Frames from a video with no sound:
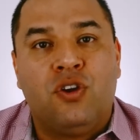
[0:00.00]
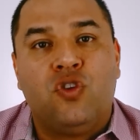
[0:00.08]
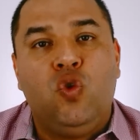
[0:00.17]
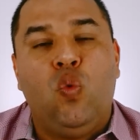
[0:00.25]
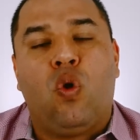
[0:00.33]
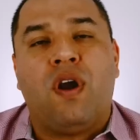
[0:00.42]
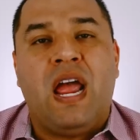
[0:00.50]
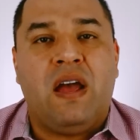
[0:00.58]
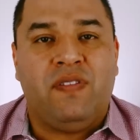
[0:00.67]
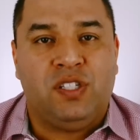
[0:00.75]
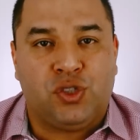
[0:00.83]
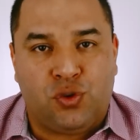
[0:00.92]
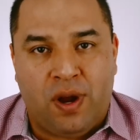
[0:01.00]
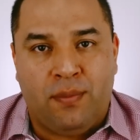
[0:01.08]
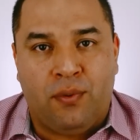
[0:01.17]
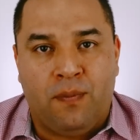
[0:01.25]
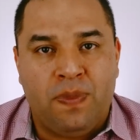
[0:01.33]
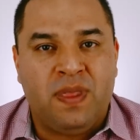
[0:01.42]
you are having
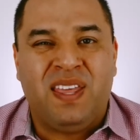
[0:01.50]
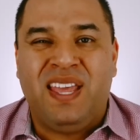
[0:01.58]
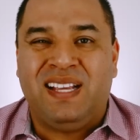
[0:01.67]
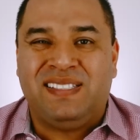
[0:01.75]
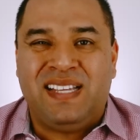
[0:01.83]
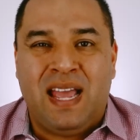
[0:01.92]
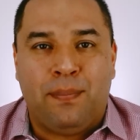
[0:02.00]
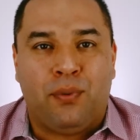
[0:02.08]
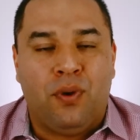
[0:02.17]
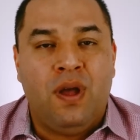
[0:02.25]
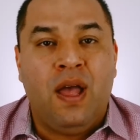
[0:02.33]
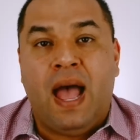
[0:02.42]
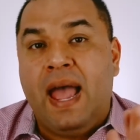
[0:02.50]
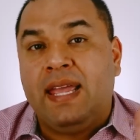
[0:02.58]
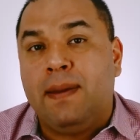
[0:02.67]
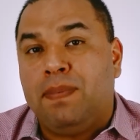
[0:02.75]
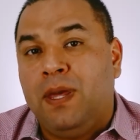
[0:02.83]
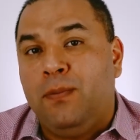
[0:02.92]
trouble. Example, I
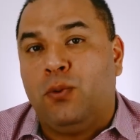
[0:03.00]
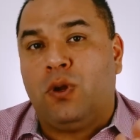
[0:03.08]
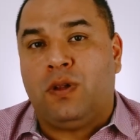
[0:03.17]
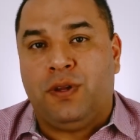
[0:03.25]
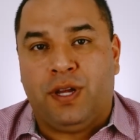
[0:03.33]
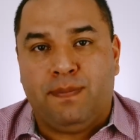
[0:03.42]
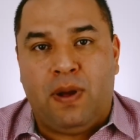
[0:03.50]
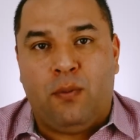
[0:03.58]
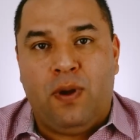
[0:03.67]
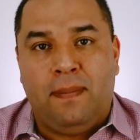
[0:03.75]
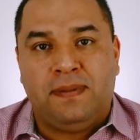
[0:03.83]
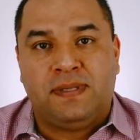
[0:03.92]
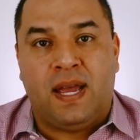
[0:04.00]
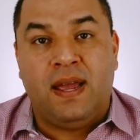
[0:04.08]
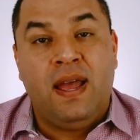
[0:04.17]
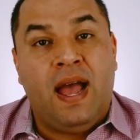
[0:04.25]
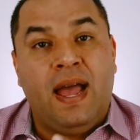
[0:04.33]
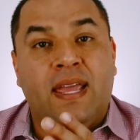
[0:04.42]
get people to click my website.
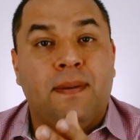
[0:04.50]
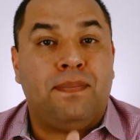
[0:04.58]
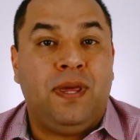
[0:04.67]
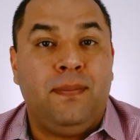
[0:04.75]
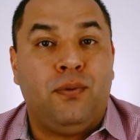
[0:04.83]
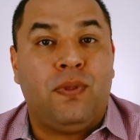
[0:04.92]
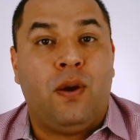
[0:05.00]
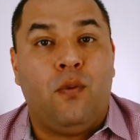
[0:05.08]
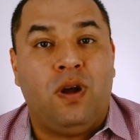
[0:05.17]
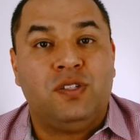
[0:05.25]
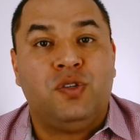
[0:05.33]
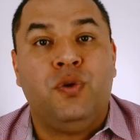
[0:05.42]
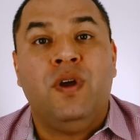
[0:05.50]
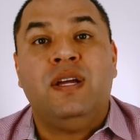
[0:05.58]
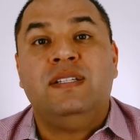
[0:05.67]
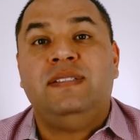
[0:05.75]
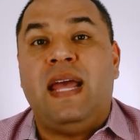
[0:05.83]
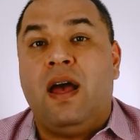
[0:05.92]
I get people that want to
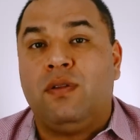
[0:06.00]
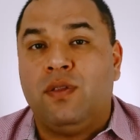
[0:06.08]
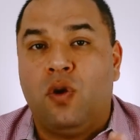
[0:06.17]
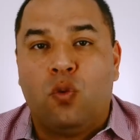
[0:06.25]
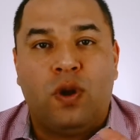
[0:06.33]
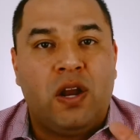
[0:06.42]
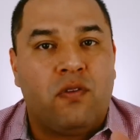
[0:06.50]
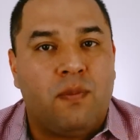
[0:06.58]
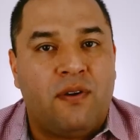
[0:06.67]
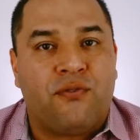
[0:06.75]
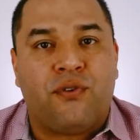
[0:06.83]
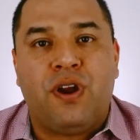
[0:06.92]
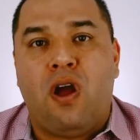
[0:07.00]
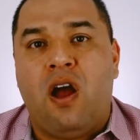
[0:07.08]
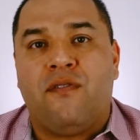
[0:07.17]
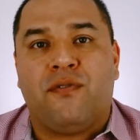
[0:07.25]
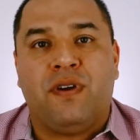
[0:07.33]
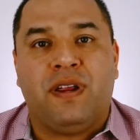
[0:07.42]
download whatever my free
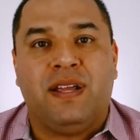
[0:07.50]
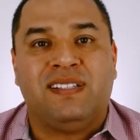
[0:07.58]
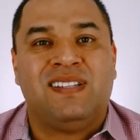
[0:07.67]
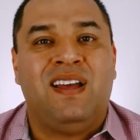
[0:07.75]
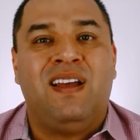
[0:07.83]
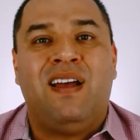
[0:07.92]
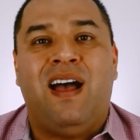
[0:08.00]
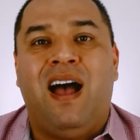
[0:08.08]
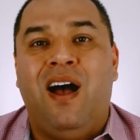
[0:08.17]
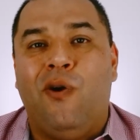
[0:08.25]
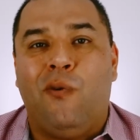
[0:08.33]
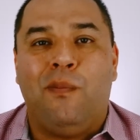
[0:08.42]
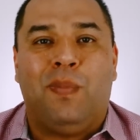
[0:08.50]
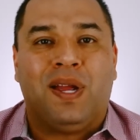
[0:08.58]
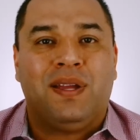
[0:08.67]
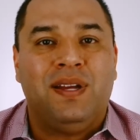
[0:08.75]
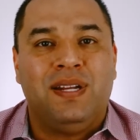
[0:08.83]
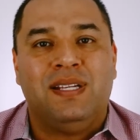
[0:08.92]
offering is. Oh my
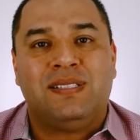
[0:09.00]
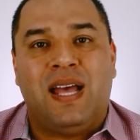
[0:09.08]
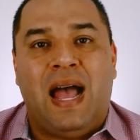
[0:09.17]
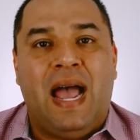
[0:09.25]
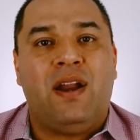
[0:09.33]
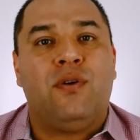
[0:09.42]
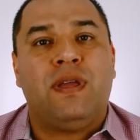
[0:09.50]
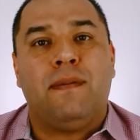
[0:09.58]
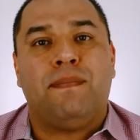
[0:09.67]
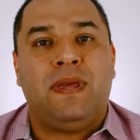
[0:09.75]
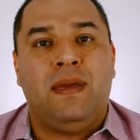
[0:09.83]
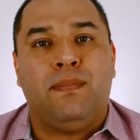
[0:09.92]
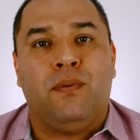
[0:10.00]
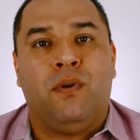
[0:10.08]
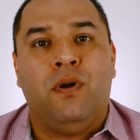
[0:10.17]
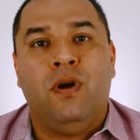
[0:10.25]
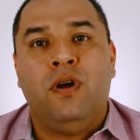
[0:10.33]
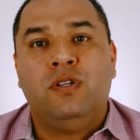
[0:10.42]
goodness, I don't get
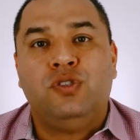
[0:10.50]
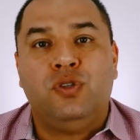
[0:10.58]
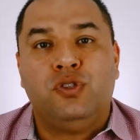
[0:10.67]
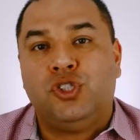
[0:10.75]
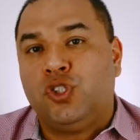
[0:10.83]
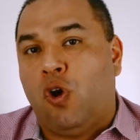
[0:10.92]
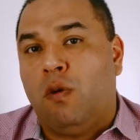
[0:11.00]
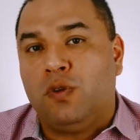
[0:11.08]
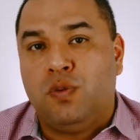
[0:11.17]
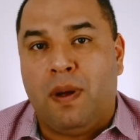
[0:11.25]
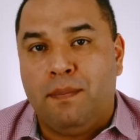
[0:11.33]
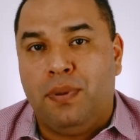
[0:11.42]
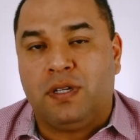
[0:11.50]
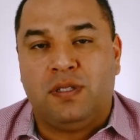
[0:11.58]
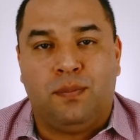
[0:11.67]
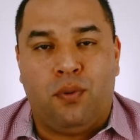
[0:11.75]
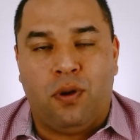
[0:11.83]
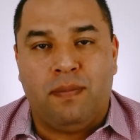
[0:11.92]
people to show up to my booked
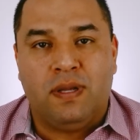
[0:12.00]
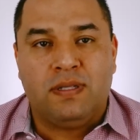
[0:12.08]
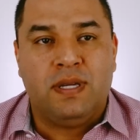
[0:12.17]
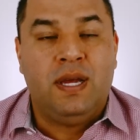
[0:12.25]
appointments.